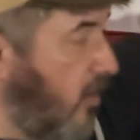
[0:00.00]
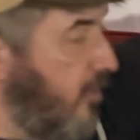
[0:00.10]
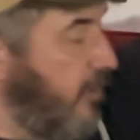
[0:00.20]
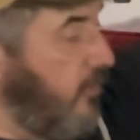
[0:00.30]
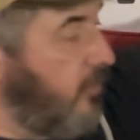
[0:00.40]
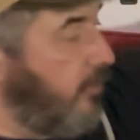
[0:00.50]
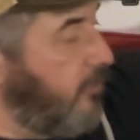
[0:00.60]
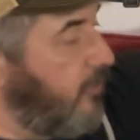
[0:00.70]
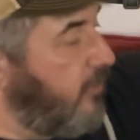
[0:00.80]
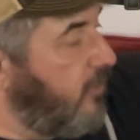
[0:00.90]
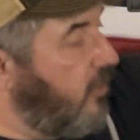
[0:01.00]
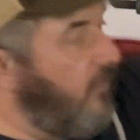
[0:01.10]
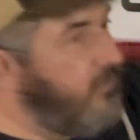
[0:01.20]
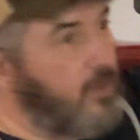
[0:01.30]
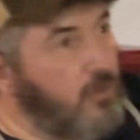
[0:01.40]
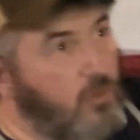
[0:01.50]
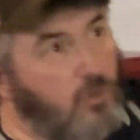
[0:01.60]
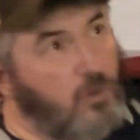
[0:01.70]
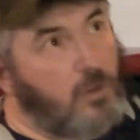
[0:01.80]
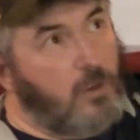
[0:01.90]
hard to do. The printer itself
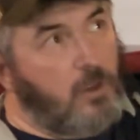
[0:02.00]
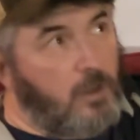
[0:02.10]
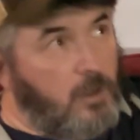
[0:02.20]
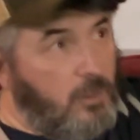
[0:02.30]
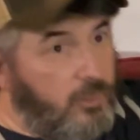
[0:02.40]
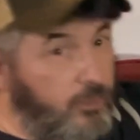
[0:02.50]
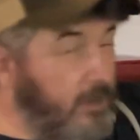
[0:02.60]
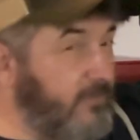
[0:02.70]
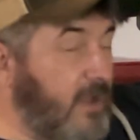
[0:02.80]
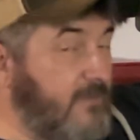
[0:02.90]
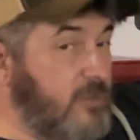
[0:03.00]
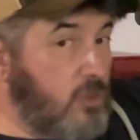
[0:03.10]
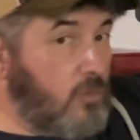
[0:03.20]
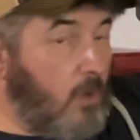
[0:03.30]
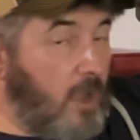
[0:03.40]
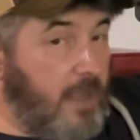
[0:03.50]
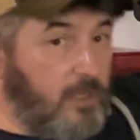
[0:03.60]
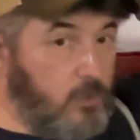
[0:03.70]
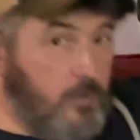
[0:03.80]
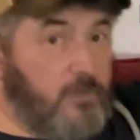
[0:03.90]
is 35 inches wide,
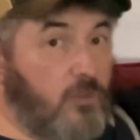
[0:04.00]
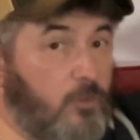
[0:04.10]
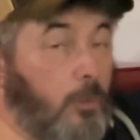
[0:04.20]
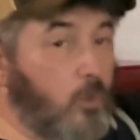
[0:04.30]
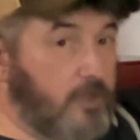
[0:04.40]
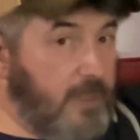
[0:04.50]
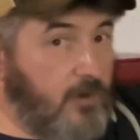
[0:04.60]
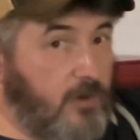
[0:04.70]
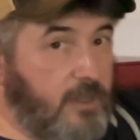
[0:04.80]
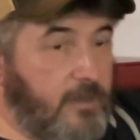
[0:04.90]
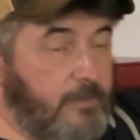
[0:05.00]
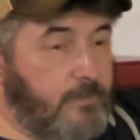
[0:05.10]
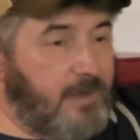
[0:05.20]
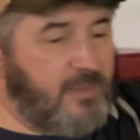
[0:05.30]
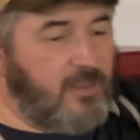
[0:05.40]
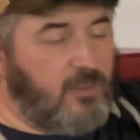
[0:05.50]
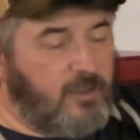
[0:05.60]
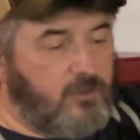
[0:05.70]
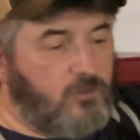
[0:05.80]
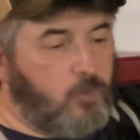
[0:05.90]
including the spooling area. But I think it's
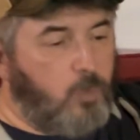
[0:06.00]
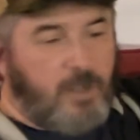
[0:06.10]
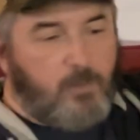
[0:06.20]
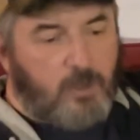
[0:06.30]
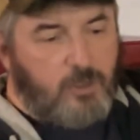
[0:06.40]
like 21